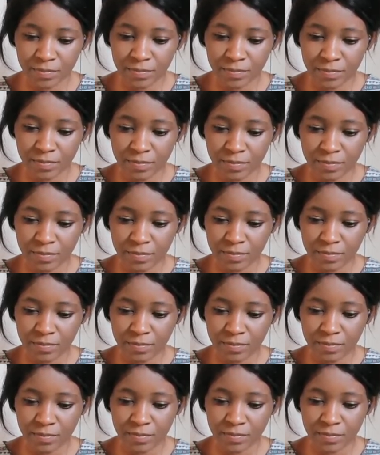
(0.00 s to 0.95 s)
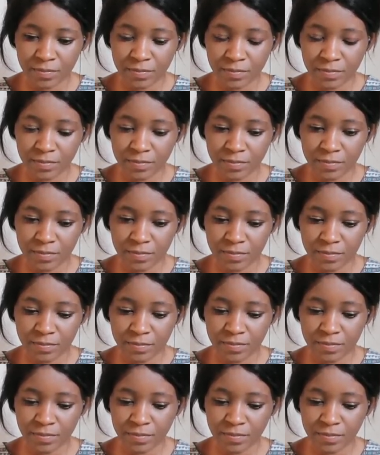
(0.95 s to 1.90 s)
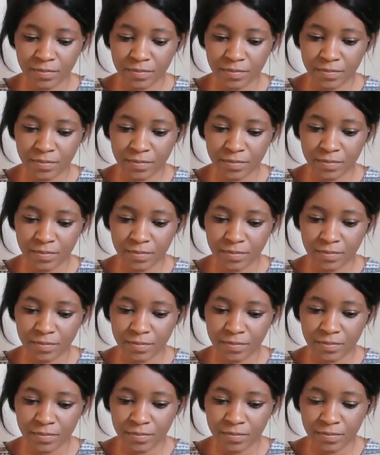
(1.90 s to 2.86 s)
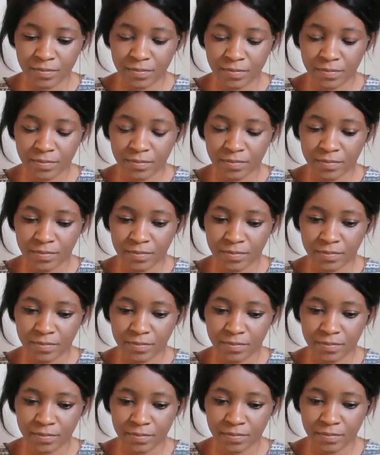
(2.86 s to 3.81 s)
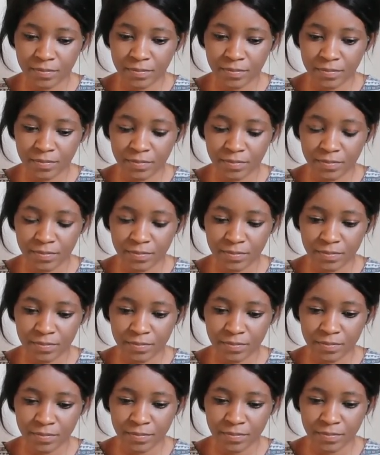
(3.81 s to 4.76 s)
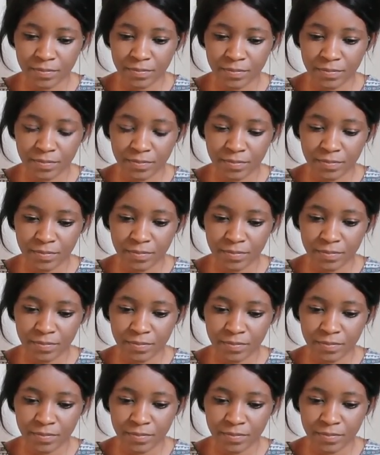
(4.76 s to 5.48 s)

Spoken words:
No one is speaking in this clip.